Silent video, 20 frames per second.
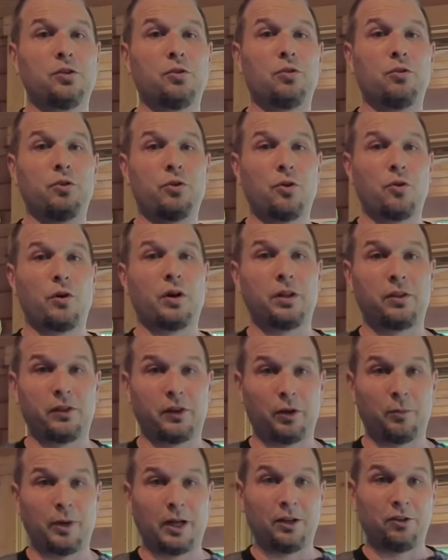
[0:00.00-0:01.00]
you don't know
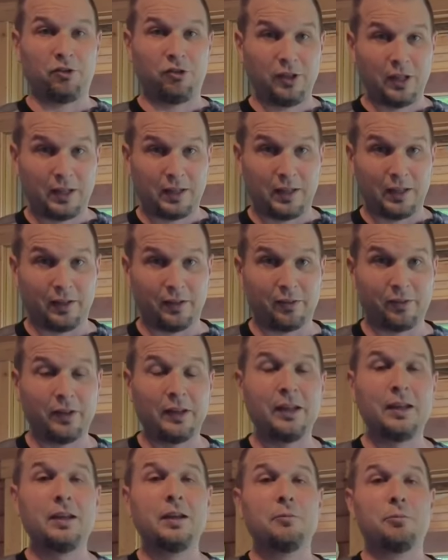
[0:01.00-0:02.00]
anything about chickens,
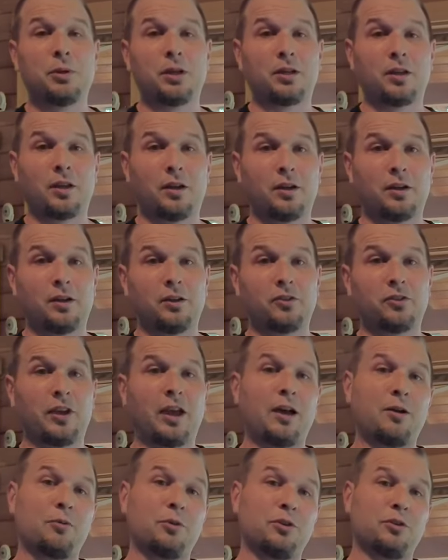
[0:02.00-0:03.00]
because
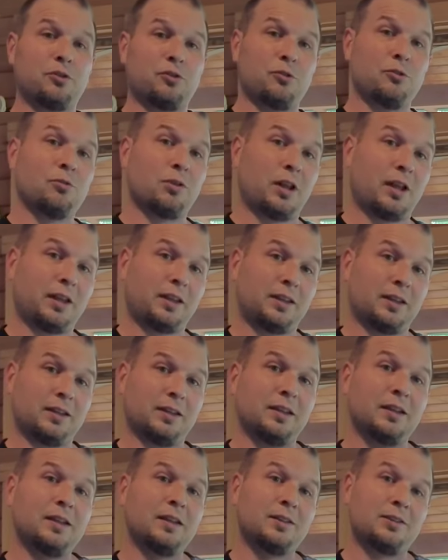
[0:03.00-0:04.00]
how would you like
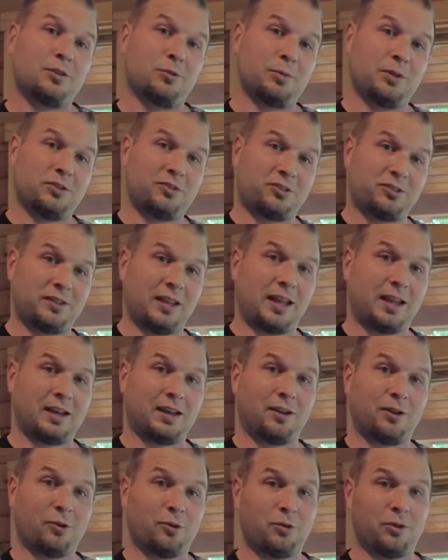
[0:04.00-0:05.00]
it to be
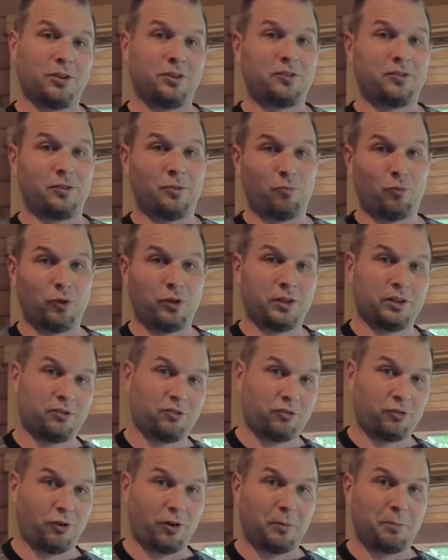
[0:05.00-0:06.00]
standing on some really
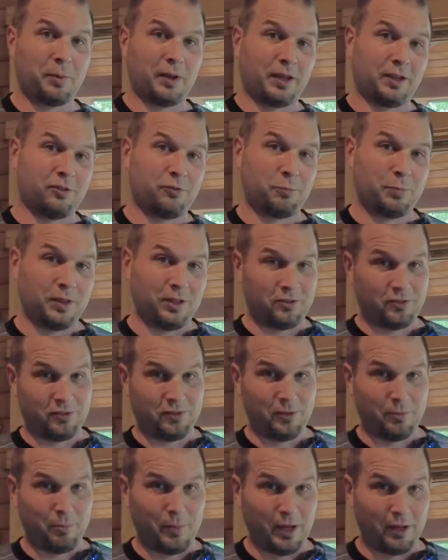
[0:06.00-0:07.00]
sharp edged pieces
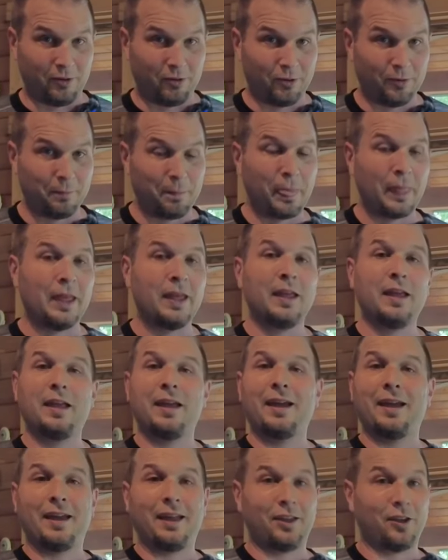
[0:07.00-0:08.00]
of metal?
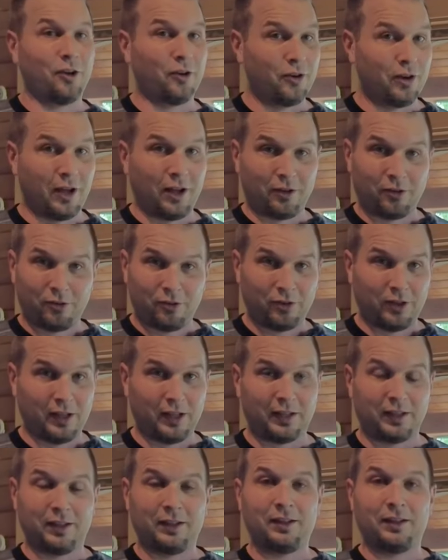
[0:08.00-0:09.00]
You're not gonna
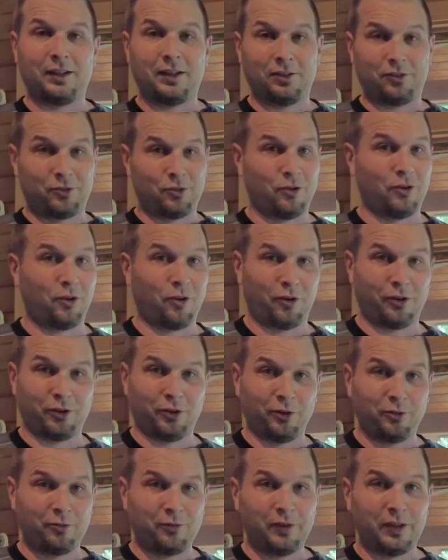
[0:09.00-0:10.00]
like it. It's gonna hurt
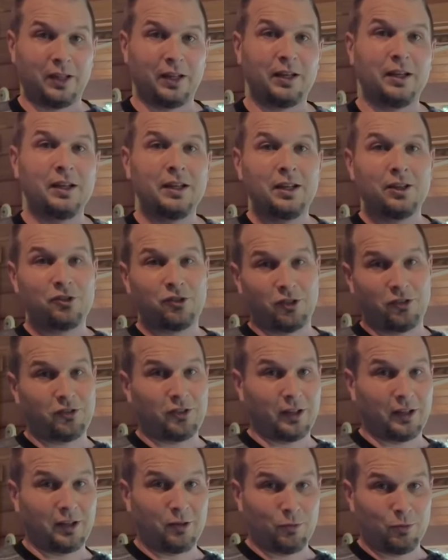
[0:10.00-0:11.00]
your feet, just
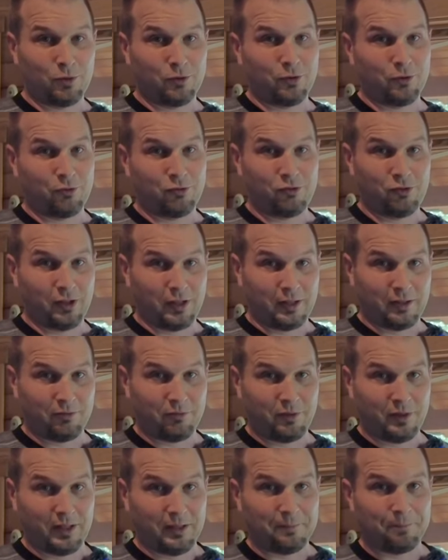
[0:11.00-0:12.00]
like it will those chicken
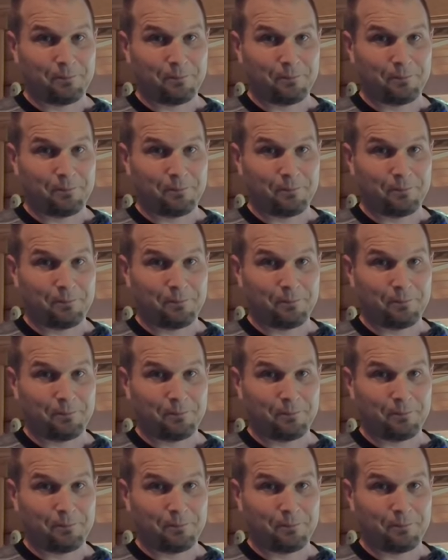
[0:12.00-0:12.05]
feet.